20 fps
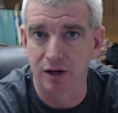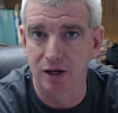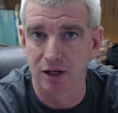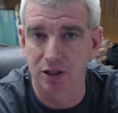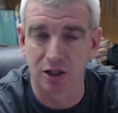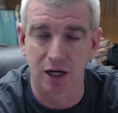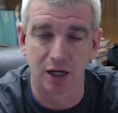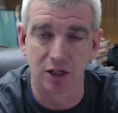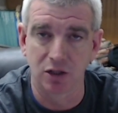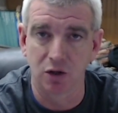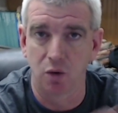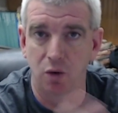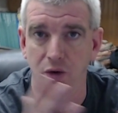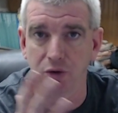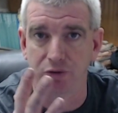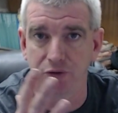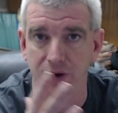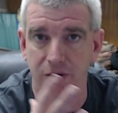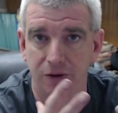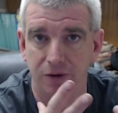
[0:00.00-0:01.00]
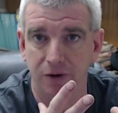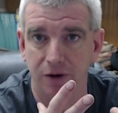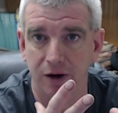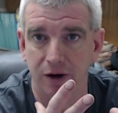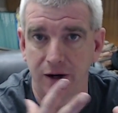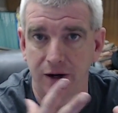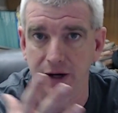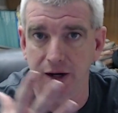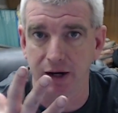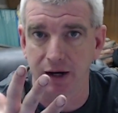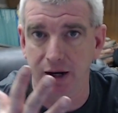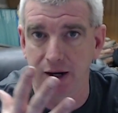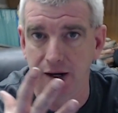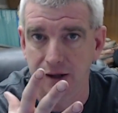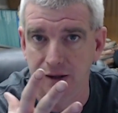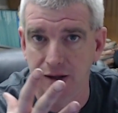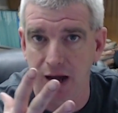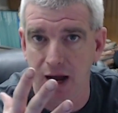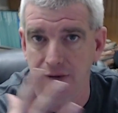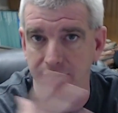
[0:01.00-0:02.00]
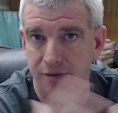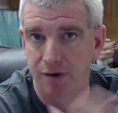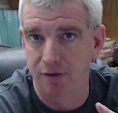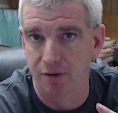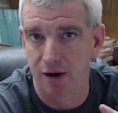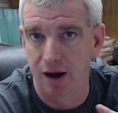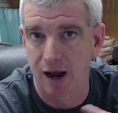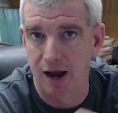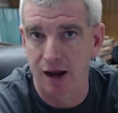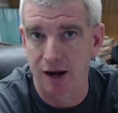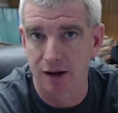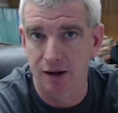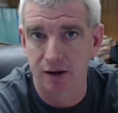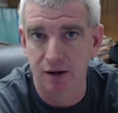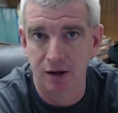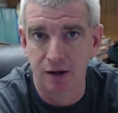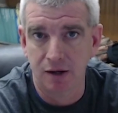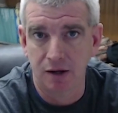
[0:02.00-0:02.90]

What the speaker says: and I changed the oil and filter in it, and I've never had